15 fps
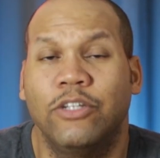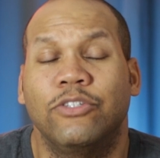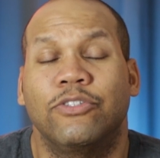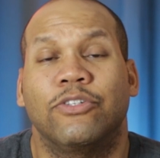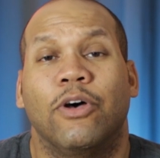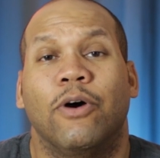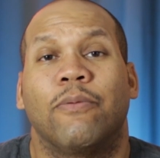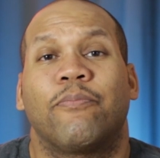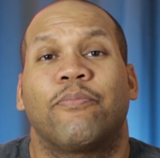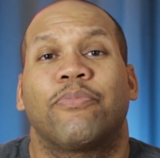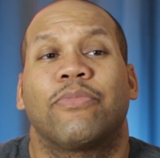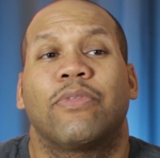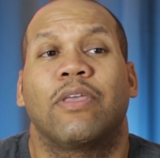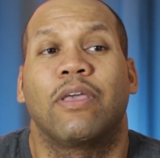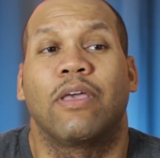So
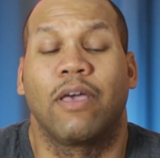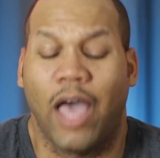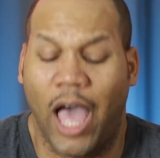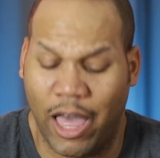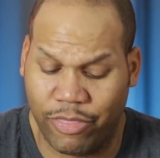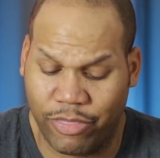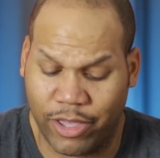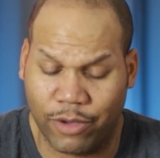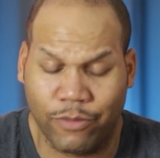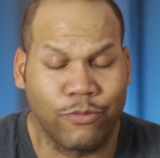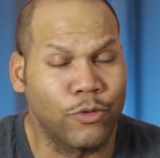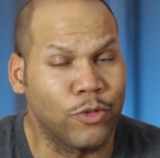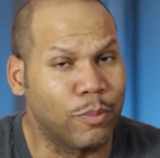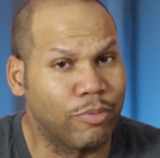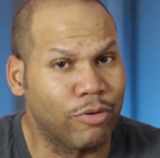I think
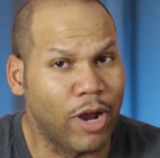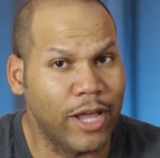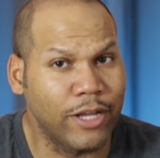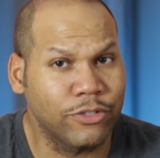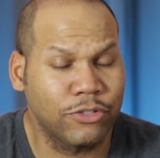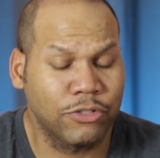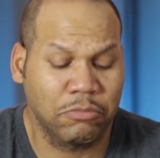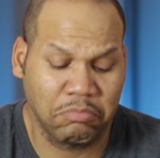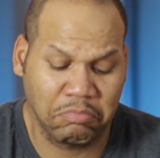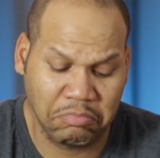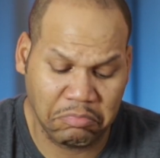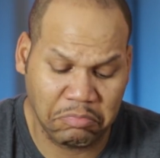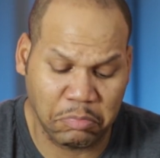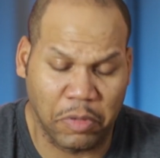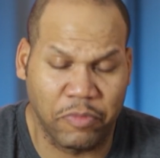for the price,
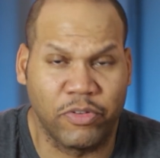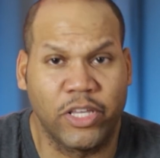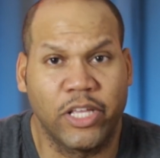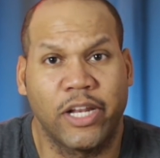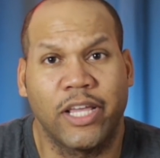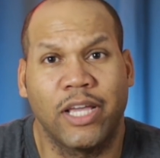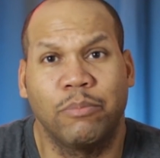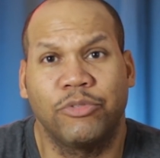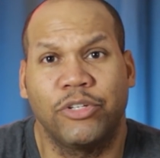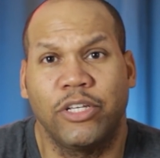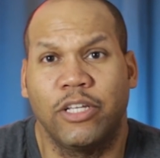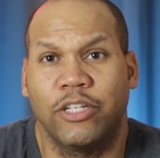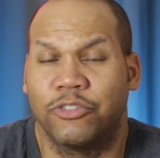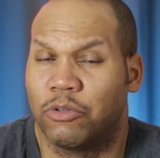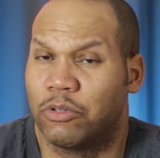if you get it
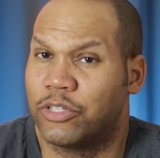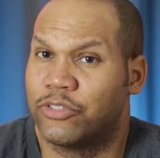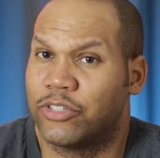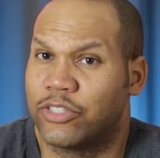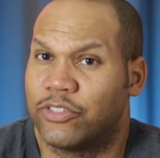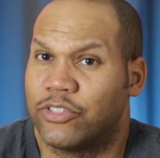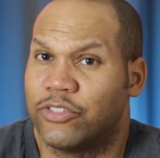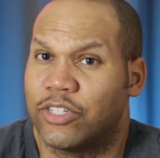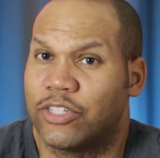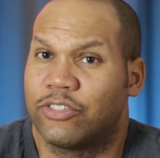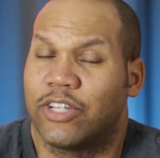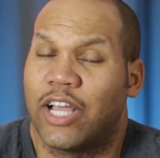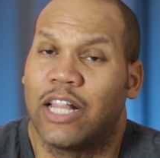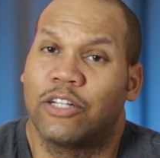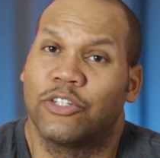empty, it's only
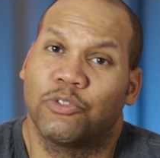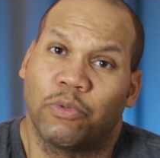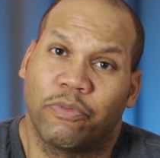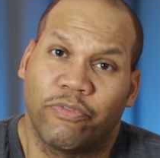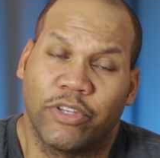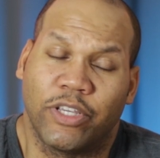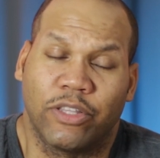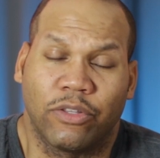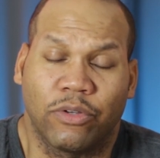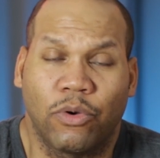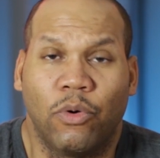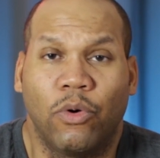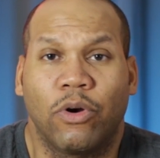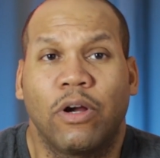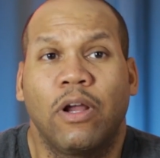$66. If you get the
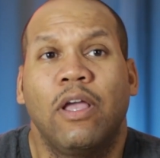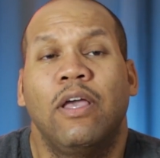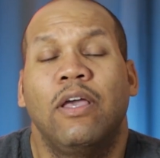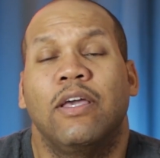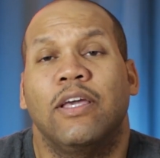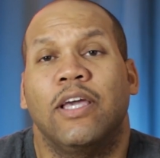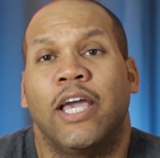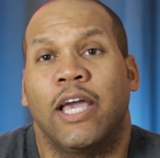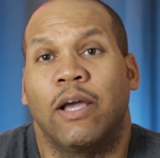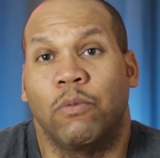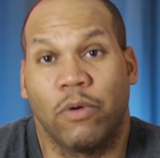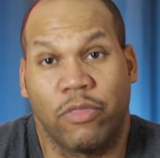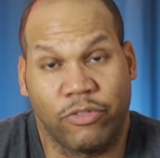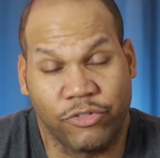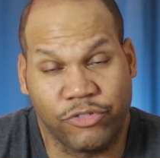core, and
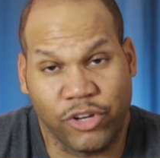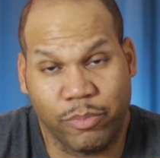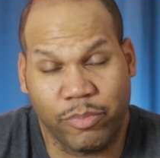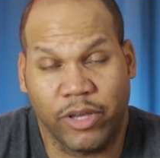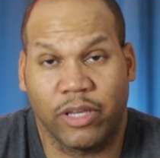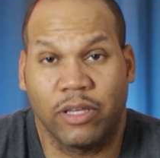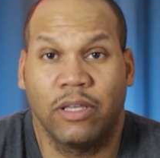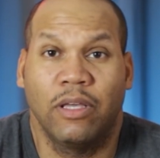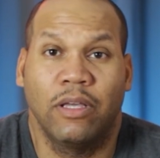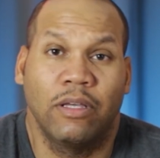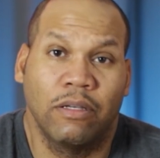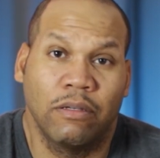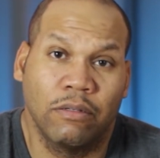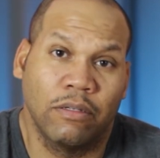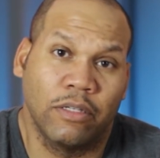with the shipping,
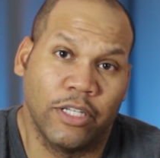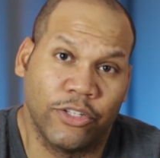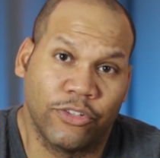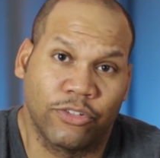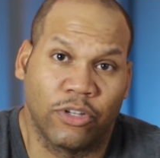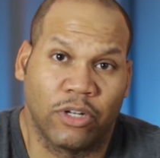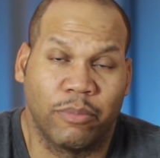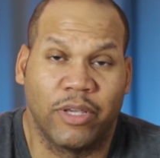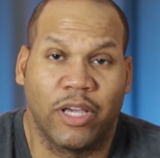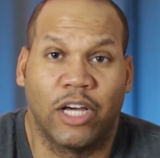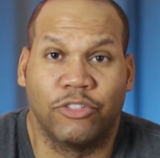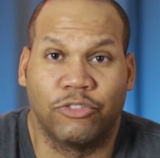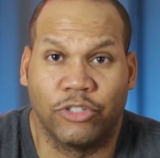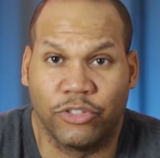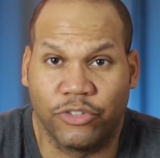it's going to be
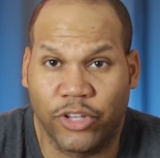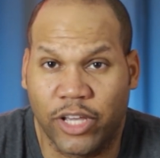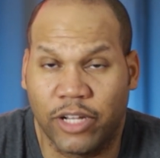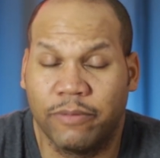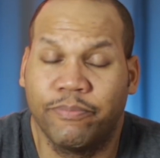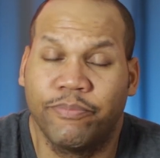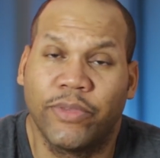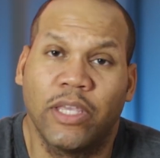$110.